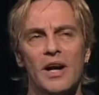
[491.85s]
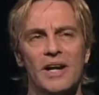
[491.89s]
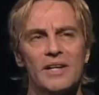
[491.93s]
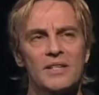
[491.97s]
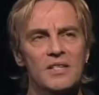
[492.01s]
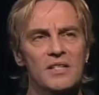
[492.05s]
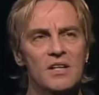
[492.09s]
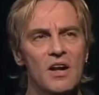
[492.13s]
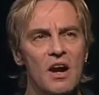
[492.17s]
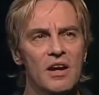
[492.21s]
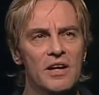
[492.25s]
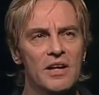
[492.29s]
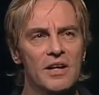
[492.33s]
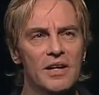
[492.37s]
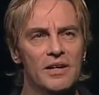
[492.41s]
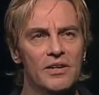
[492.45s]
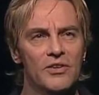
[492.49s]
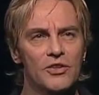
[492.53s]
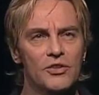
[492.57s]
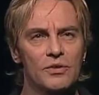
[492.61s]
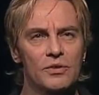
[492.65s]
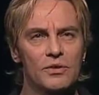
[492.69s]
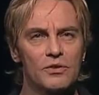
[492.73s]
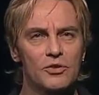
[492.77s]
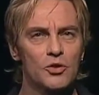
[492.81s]
I started a
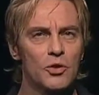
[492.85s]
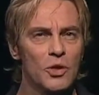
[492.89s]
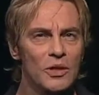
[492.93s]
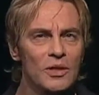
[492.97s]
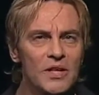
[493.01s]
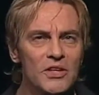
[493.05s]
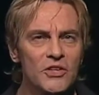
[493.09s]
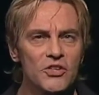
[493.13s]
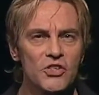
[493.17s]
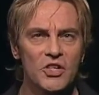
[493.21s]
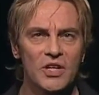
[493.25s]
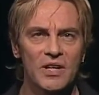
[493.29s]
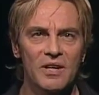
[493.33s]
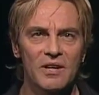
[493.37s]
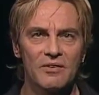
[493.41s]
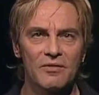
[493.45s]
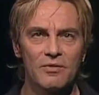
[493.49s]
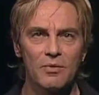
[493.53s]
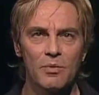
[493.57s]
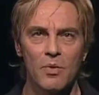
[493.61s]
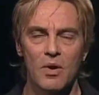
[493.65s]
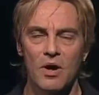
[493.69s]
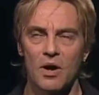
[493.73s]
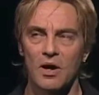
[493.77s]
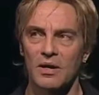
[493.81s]
trilogy
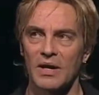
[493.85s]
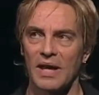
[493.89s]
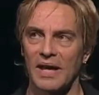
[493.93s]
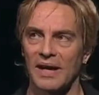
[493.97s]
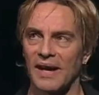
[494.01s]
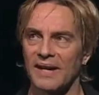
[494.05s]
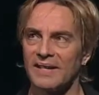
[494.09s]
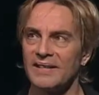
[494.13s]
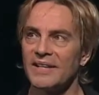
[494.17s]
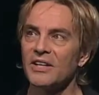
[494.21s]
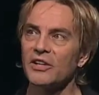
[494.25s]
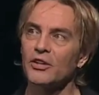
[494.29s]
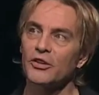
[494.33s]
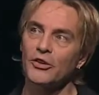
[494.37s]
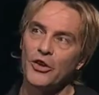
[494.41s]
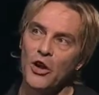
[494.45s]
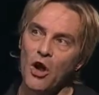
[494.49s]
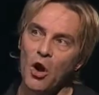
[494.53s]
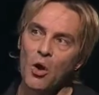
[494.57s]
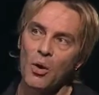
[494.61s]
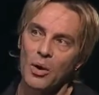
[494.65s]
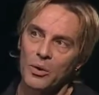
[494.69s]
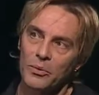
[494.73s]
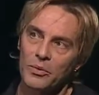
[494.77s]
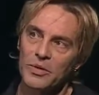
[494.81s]
of work, and I didn't
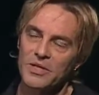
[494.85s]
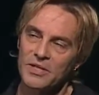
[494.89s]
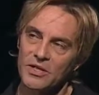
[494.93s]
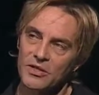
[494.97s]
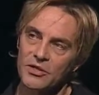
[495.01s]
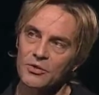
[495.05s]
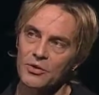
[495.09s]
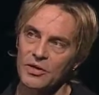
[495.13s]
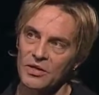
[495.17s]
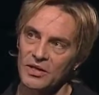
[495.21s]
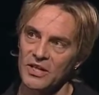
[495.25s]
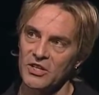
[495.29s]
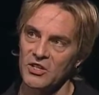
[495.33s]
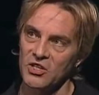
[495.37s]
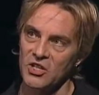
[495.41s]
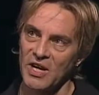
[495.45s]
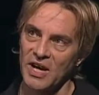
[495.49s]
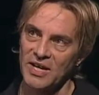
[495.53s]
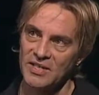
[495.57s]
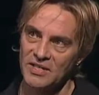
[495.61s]
know it was a trilogy.